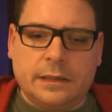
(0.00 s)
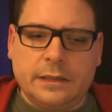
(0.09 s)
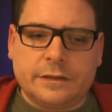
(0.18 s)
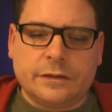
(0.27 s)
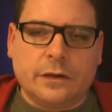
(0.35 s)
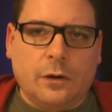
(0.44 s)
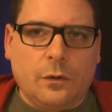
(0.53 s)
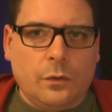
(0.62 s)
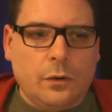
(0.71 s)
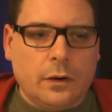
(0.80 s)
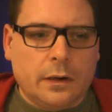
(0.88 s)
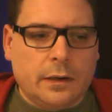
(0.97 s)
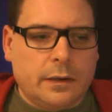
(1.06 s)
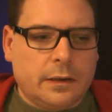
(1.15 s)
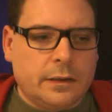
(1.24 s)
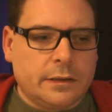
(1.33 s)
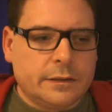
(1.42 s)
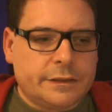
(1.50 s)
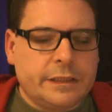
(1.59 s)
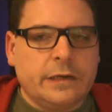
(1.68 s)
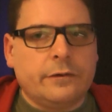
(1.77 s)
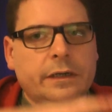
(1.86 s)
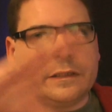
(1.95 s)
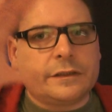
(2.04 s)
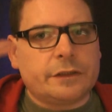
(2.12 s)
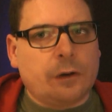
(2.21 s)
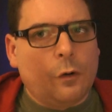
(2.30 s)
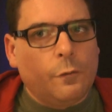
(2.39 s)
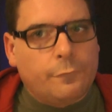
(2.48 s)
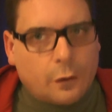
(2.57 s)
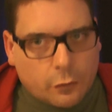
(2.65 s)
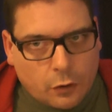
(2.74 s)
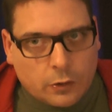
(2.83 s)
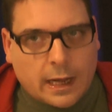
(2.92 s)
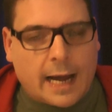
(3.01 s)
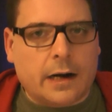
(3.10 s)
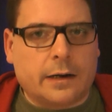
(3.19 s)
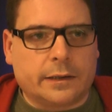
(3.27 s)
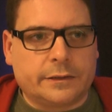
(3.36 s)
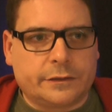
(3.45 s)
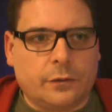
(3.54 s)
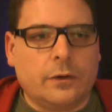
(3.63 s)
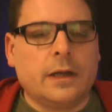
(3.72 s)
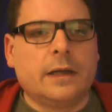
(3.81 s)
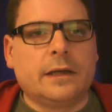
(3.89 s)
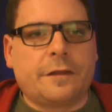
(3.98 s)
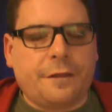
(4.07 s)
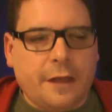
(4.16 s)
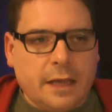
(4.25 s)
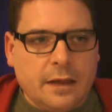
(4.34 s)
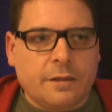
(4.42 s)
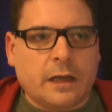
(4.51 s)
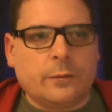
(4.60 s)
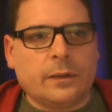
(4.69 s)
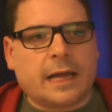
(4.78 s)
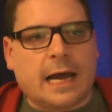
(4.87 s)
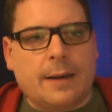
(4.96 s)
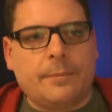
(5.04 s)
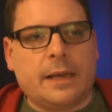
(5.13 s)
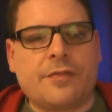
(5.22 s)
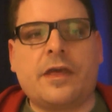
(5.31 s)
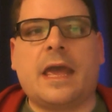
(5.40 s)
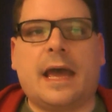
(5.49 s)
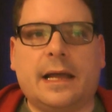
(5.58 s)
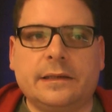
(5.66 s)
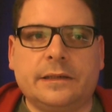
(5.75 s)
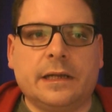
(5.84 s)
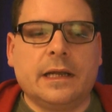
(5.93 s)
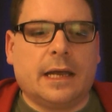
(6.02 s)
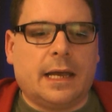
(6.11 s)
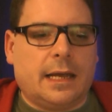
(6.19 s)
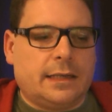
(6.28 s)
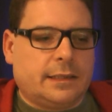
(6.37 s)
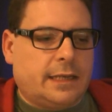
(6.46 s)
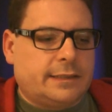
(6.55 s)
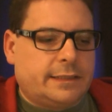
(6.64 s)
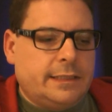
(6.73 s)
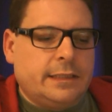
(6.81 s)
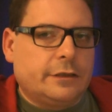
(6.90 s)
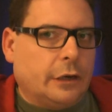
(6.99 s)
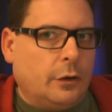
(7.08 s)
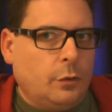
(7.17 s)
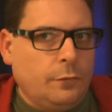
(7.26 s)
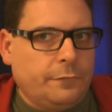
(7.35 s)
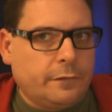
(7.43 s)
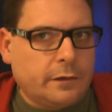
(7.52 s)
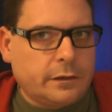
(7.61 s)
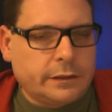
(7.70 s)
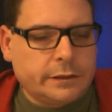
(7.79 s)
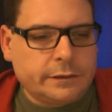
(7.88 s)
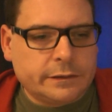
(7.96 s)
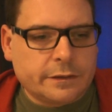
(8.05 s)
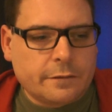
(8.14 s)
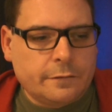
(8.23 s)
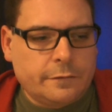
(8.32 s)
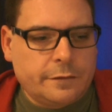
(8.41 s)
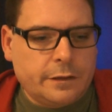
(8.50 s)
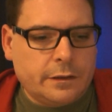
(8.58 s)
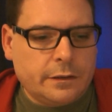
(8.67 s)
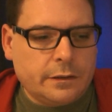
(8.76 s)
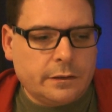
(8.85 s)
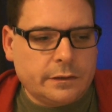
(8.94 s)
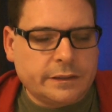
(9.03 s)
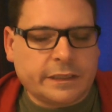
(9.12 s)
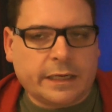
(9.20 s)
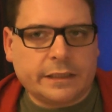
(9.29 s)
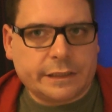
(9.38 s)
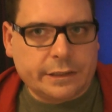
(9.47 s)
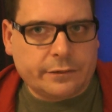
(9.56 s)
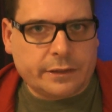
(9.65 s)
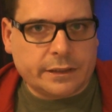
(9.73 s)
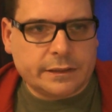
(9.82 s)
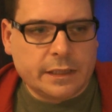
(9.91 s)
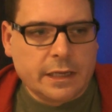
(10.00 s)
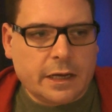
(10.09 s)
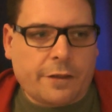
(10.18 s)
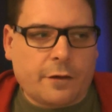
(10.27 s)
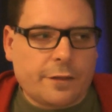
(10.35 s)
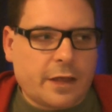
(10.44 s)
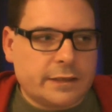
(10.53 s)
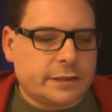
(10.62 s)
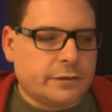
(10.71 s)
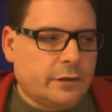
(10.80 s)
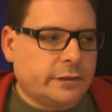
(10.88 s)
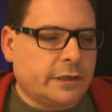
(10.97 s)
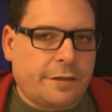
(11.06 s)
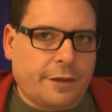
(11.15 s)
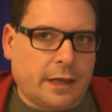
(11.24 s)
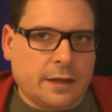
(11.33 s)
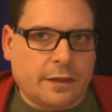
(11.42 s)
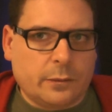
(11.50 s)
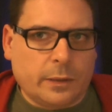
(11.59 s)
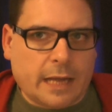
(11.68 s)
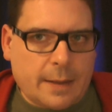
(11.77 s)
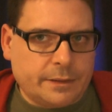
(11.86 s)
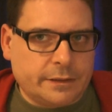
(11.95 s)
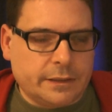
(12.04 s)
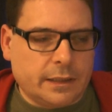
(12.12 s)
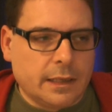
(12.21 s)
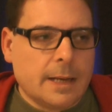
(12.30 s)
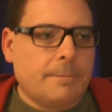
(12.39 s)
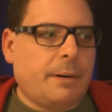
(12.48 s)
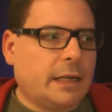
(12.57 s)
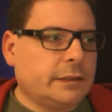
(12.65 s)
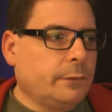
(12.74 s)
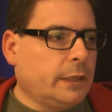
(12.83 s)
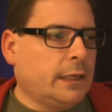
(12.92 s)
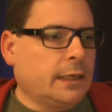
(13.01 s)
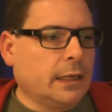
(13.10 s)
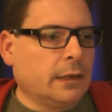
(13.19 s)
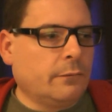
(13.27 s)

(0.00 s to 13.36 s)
is no serious overall arc, so a thing that will come at the end and get seeded over the entire series. I thought that's not a thing that will happen here, but we